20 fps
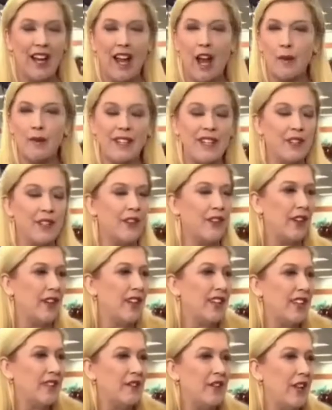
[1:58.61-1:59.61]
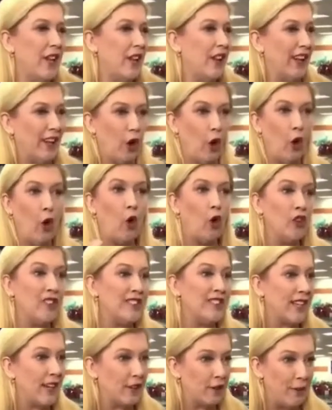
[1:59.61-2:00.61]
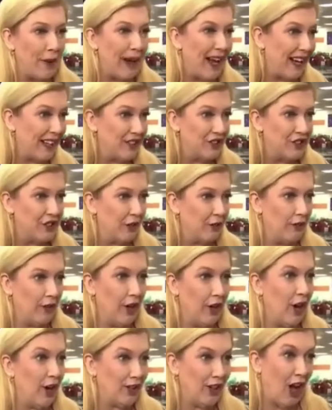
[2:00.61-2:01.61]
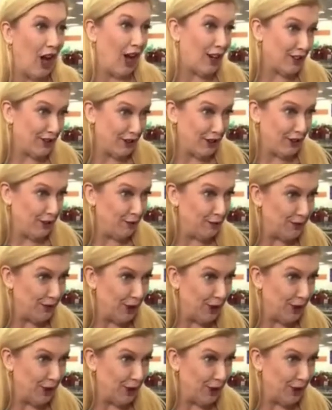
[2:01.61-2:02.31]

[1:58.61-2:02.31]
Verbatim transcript: I mean, even like the whole entire package of a, a costume.